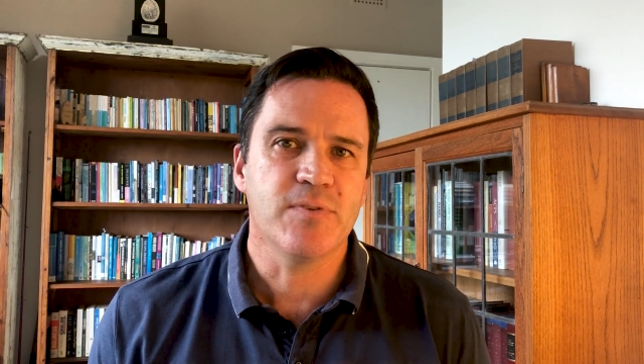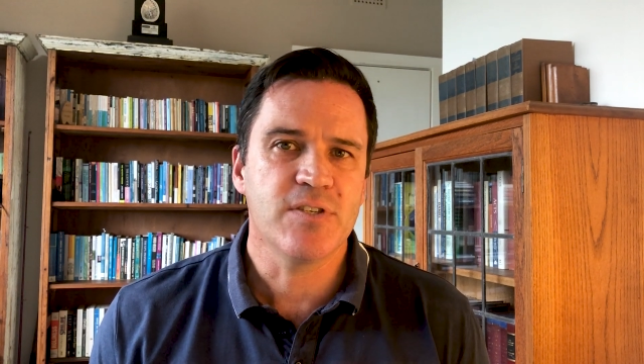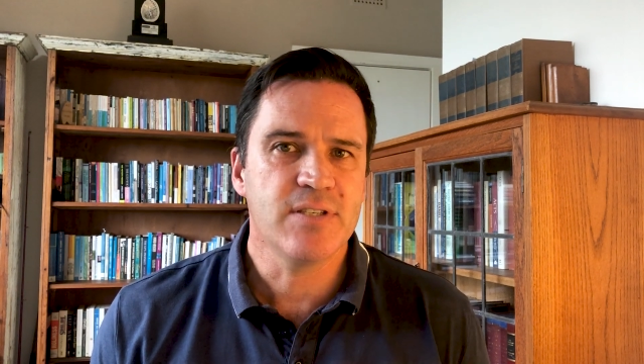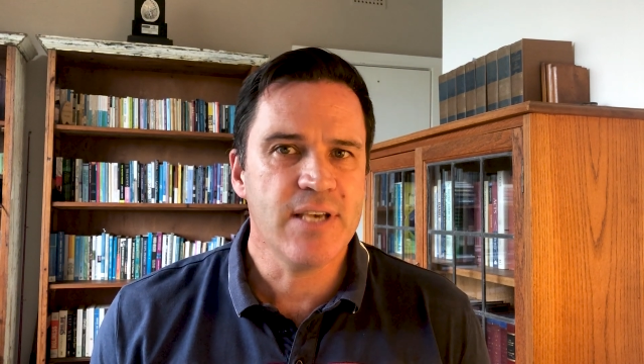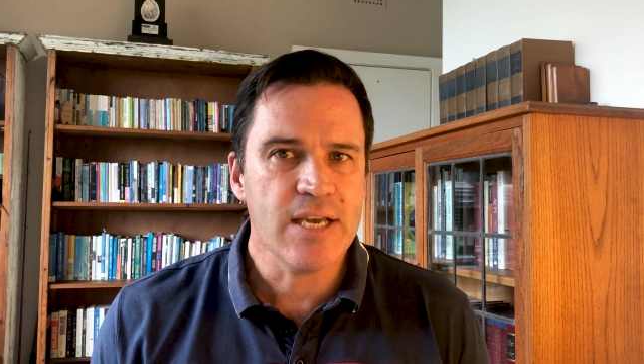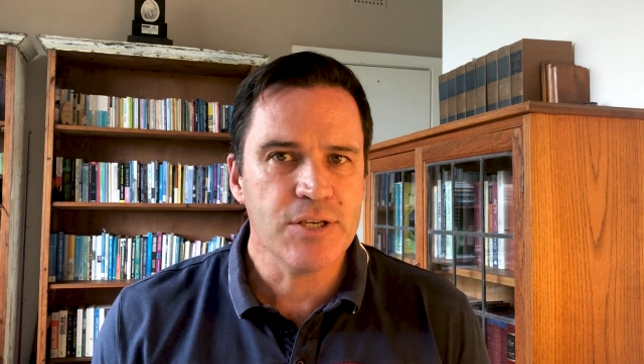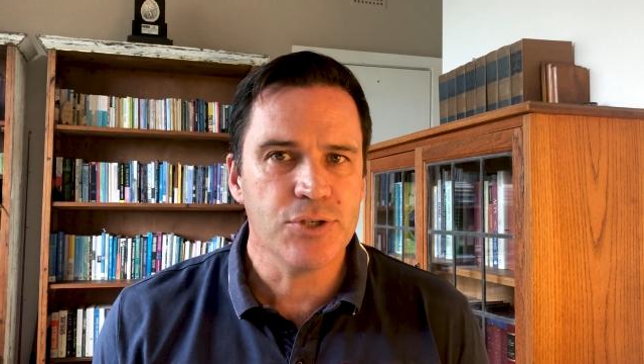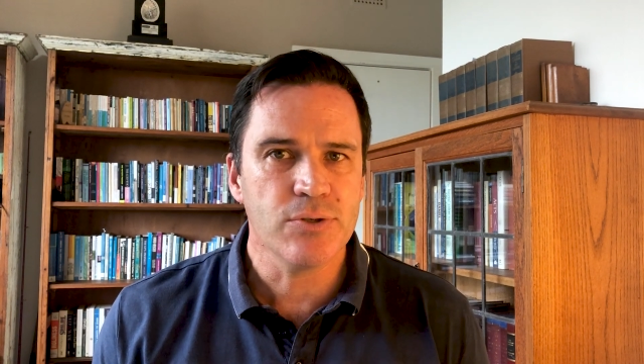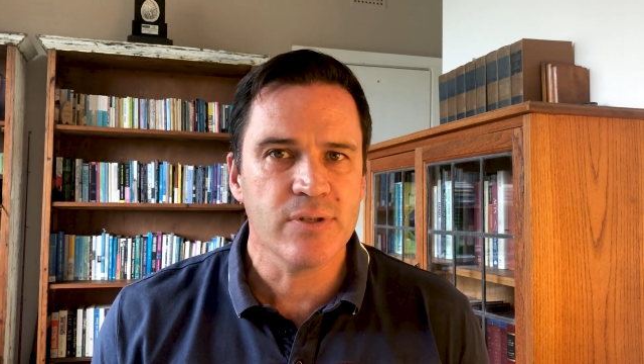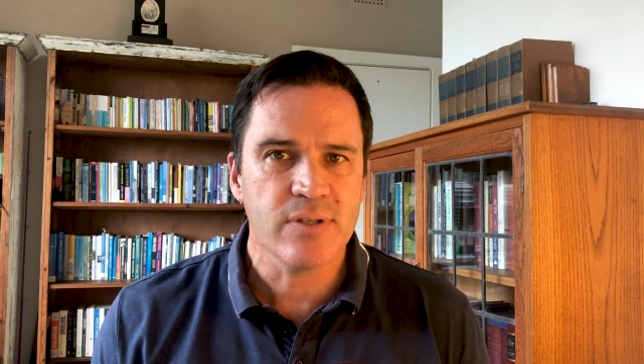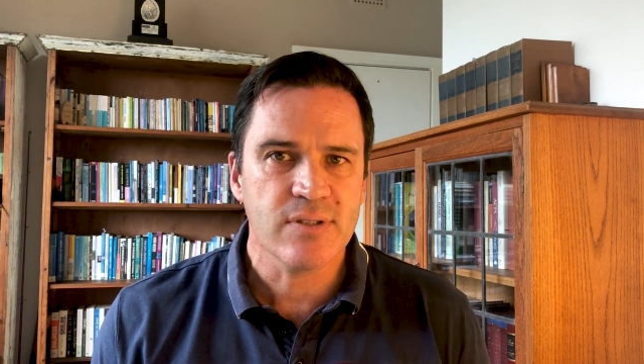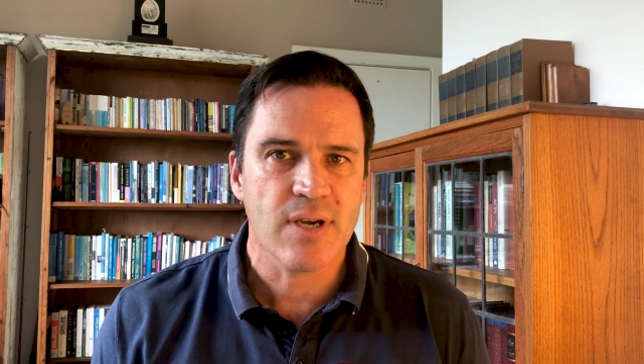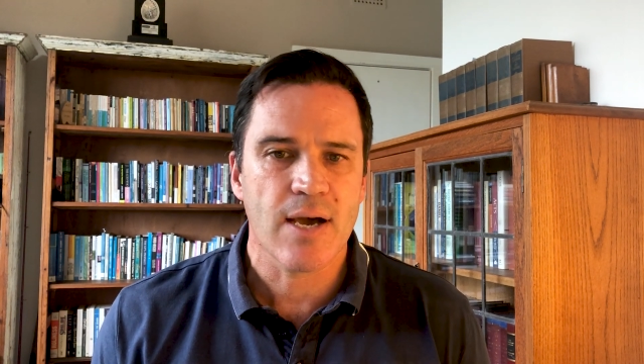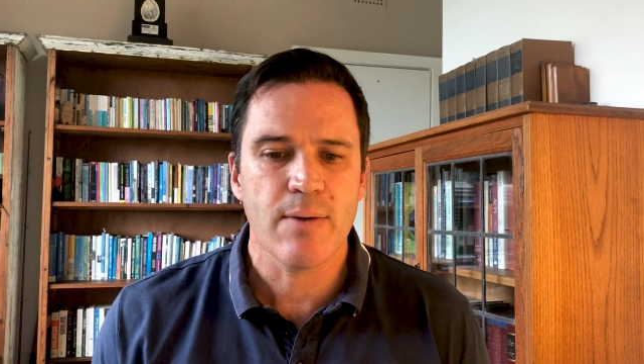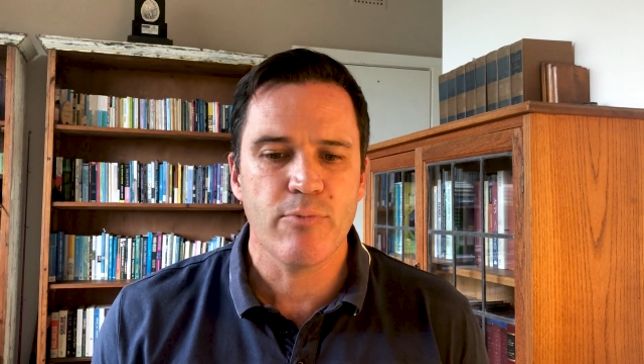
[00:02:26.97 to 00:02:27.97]
Schedule the
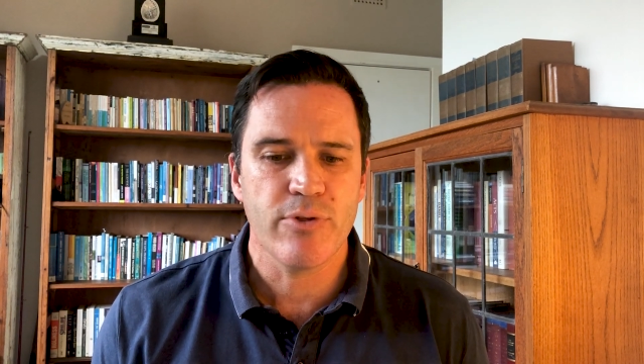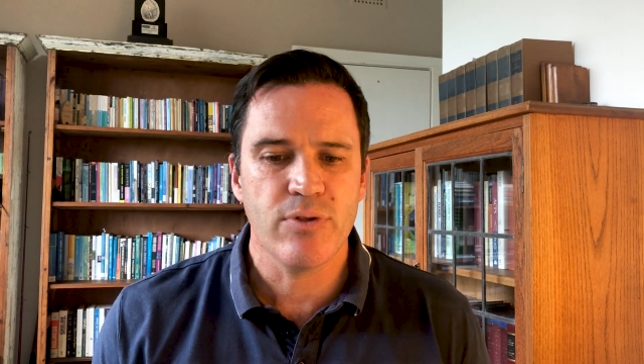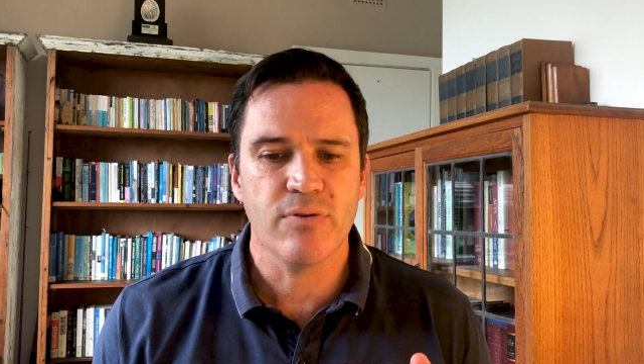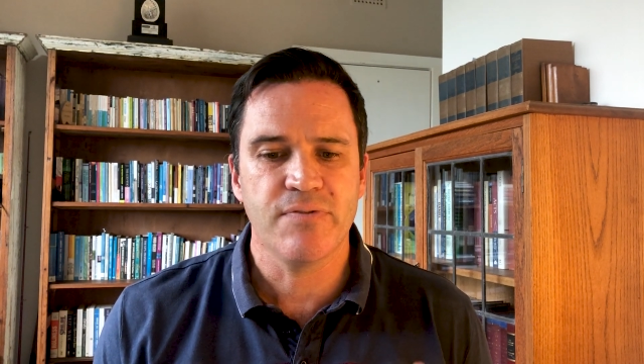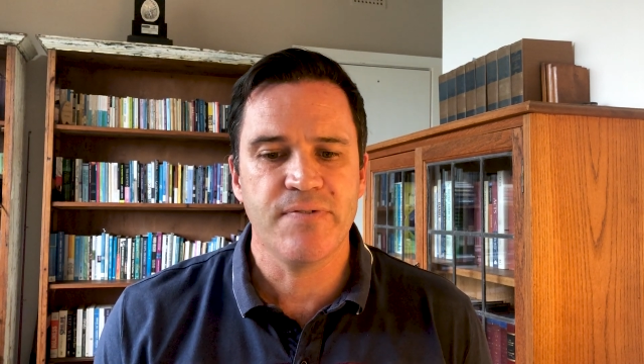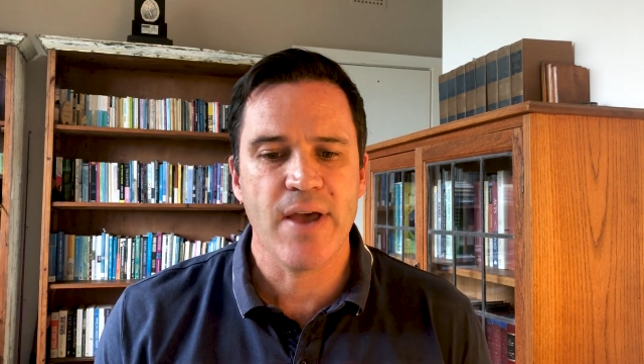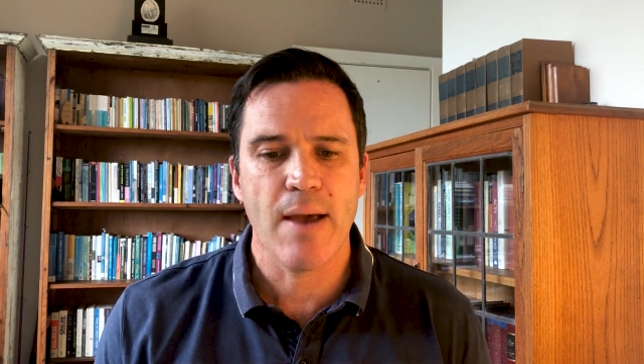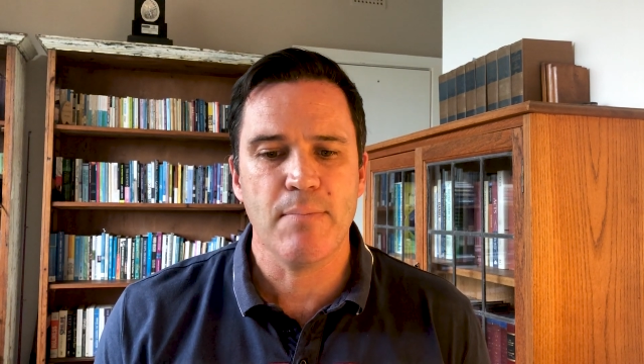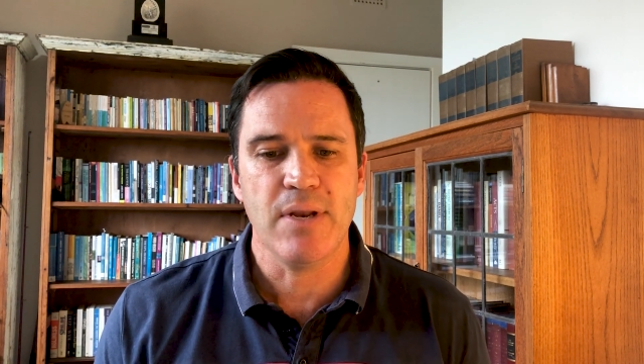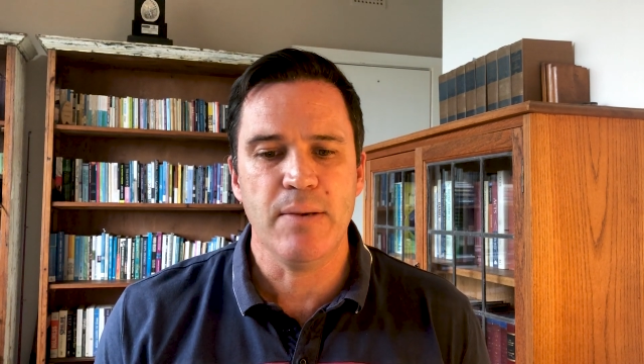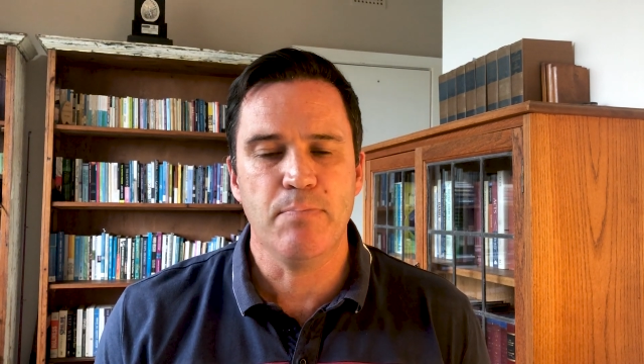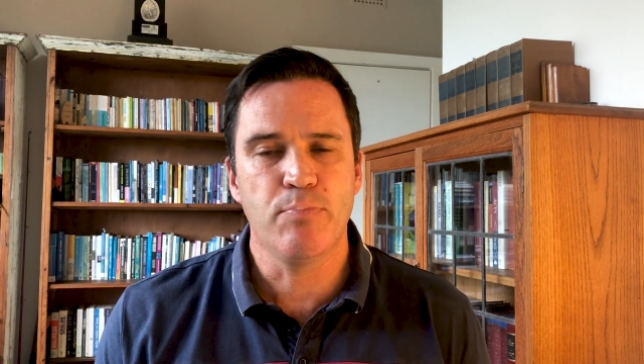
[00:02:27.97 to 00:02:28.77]
time with your family.